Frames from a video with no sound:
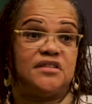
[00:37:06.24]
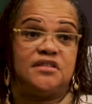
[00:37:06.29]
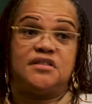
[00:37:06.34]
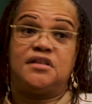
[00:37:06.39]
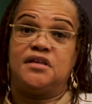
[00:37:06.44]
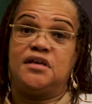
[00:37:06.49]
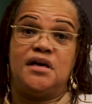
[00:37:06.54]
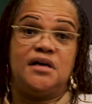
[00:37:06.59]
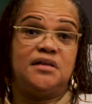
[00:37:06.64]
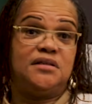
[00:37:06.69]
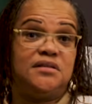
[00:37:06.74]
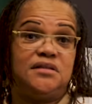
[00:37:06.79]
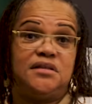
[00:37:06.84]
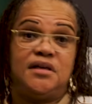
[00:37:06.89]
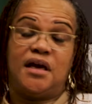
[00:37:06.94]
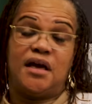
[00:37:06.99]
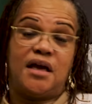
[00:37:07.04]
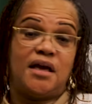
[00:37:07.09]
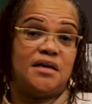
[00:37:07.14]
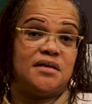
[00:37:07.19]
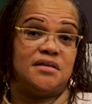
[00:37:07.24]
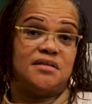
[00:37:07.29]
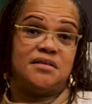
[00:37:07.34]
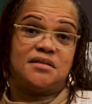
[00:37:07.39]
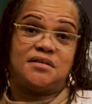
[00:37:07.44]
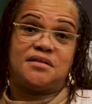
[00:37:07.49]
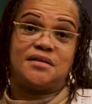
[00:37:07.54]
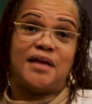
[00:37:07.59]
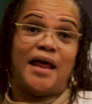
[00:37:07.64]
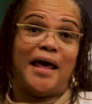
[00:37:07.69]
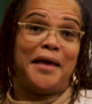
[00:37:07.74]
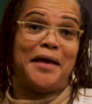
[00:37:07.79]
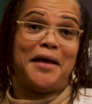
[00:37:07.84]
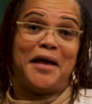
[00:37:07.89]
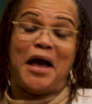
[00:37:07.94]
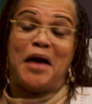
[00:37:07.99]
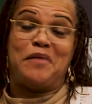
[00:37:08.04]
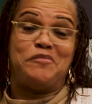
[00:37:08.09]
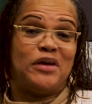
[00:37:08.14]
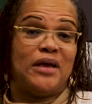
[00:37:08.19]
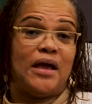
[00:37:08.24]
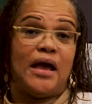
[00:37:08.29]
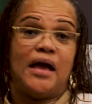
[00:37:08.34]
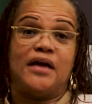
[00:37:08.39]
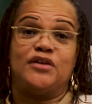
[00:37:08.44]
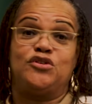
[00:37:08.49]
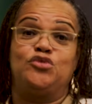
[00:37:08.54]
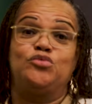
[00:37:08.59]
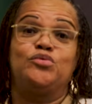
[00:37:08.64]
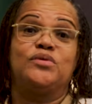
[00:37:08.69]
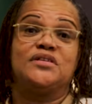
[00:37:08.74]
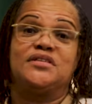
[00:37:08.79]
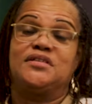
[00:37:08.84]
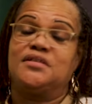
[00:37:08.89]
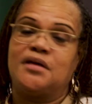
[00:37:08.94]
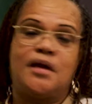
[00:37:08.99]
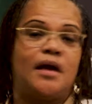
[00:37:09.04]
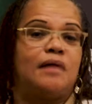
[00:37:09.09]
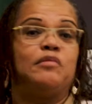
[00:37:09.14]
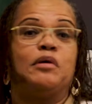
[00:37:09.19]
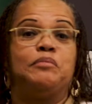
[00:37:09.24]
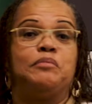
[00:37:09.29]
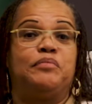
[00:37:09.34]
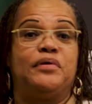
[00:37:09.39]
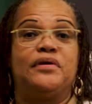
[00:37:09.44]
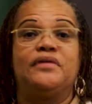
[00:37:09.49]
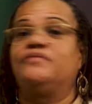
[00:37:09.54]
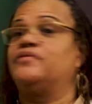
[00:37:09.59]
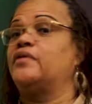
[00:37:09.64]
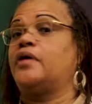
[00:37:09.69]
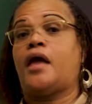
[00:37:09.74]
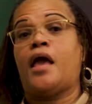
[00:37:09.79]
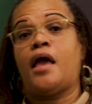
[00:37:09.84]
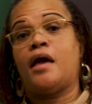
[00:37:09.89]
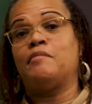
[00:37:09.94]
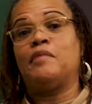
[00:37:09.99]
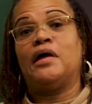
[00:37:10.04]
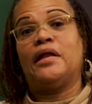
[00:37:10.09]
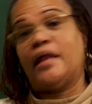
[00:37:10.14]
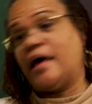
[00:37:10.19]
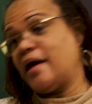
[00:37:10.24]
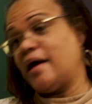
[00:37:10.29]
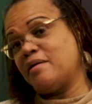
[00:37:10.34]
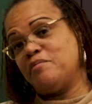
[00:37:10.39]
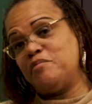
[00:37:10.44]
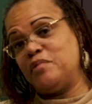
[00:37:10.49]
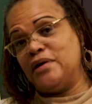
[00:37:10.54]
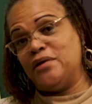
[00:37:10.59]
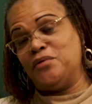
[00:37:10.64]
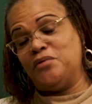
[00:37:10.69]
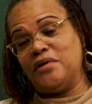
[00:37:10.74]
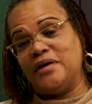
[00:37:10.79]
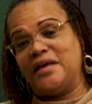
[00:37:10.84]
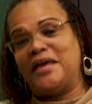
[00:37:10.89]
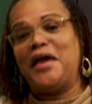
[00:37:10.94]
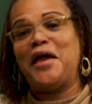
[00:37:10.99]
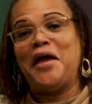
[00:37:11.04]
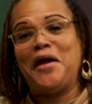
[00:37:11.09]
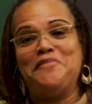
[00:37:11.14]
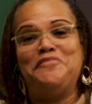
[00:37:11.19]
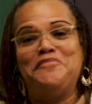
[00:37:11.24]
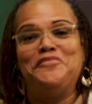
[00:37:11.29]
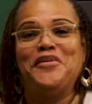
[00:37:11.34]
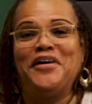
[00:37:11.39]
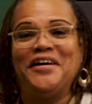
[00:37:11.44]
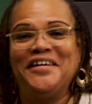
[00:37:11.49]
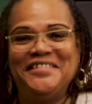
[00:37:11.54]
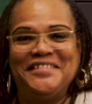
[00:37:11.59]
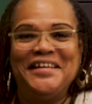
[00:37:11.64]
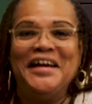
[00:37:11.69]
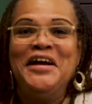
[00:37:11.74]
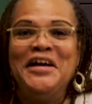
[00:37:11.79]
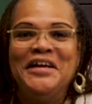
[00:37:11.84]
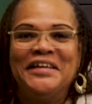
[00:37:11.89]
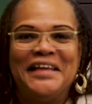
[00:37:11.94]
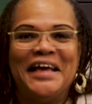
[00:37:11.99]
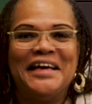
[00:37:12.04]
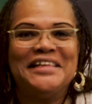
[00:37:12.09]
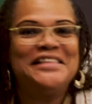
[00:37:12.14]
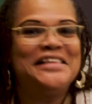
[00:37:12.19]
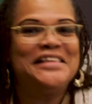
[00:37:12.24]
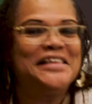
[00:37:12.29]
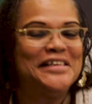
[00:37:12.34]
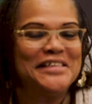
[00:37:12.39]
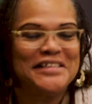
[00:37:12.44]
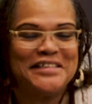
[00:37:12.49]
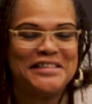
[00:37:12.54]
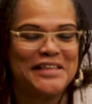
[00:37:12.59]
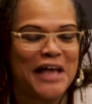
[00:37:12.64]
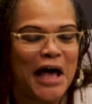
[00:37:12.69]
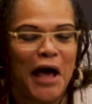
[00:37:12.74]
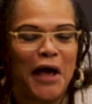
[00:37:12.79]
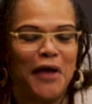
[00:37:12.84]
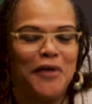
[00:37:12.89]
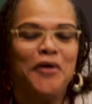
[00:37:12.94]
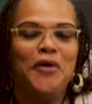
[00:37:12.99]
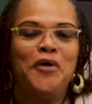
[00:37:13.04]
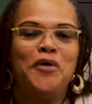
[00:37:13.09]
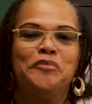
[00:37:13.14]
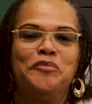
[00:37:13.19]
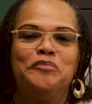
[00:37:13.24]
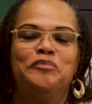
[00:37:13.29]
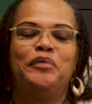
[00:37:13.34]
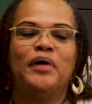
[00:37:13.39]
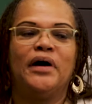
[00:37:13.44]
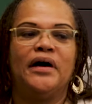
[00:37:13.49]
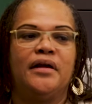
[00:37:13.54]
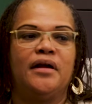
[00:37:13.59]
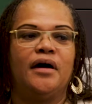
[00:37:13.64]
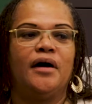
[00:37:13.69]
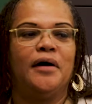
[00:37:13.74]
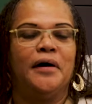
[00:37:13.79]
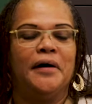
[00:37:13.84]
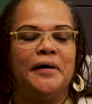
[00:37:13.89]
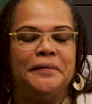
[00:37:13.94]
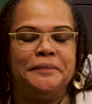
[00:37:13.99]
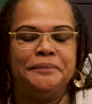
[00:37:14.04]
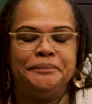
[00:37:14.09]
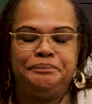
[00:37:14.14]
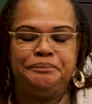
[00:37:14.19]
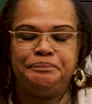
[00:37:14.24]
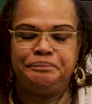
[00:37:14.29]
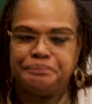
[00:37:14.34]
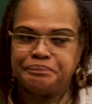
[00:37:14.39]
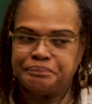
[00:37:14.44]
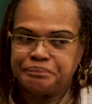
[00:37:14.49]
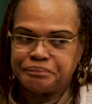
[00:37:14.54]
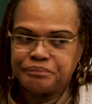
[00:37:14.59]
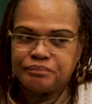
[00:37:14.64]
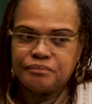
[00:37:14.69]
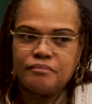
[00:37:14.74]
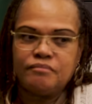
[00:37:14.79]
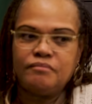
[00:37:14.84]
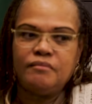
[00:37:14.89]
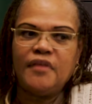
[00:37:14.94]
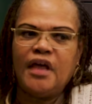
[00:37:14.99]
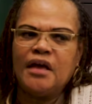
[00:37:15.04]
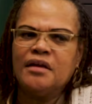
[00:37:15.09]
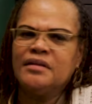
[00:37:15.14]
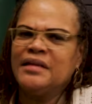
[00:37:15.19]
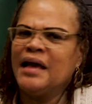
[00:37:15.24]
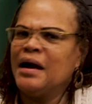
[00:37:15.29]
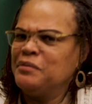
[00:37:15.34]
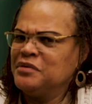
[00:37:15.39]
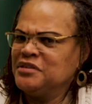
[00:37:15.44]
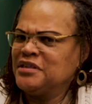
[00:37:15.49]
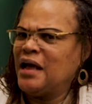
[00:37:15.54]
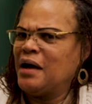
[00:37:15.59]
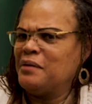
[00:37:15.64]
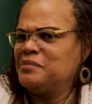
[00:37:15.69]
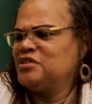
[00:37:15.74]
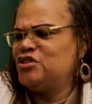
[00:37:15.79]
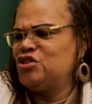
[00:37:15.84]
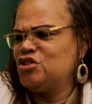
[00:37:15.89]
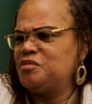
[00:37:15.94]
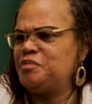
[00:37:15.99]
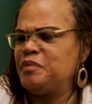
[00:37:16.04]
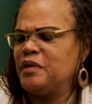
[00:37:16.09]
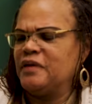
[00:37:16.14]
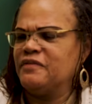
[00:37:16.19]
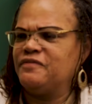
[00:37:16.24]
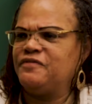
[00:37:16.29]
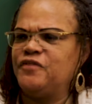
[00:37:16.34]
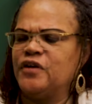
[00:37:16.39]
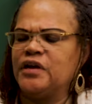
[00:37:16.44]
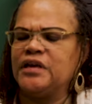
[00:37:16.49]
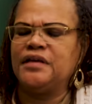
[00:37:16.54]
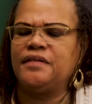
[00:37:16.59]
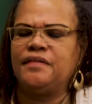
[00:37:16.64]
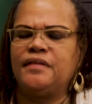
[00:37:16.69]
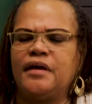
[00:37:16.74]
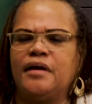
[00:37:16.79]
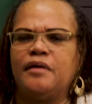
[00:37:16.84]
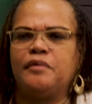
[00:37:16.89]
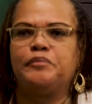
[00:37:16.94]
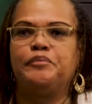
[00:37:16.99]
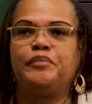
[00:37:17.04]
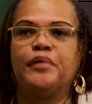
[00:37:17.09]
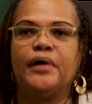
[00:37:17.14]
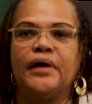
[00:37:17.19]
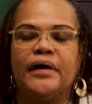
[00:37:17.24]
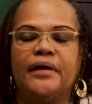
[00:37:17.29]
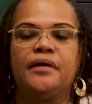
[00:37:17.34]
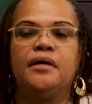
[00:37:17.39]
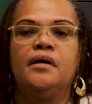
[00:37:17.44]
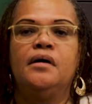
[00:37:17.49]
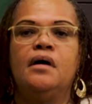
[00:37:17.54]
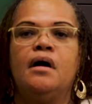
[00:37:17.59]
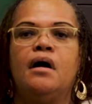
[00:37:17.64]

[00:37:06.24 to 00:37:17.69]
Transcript: the other thing is, like, I mean, as you can see, I'm a bit of a ham. I like being on camera. That's an aside. But I was just being funny there. But